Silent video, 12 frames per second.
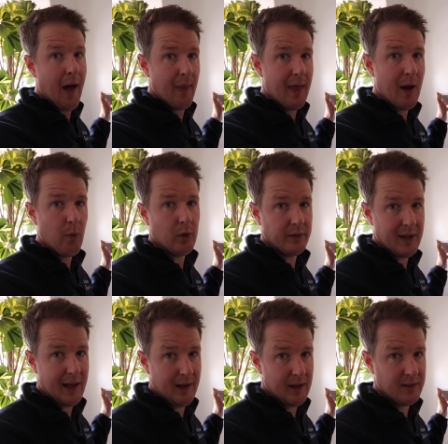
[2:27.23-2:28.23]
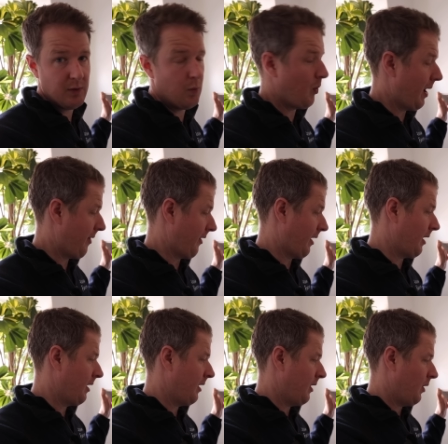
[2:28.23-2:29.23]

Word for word: and that will tell us whether